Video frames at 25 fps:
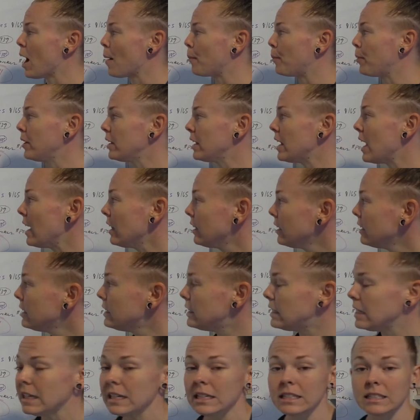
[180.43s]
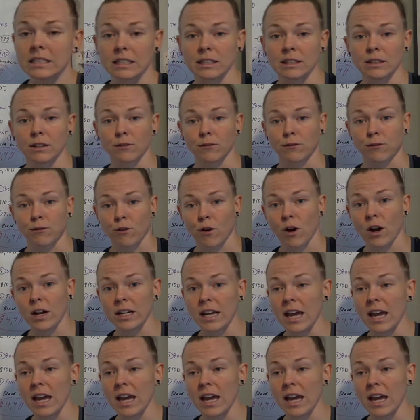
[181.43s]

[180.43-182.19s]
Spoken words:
I put LEDs in the front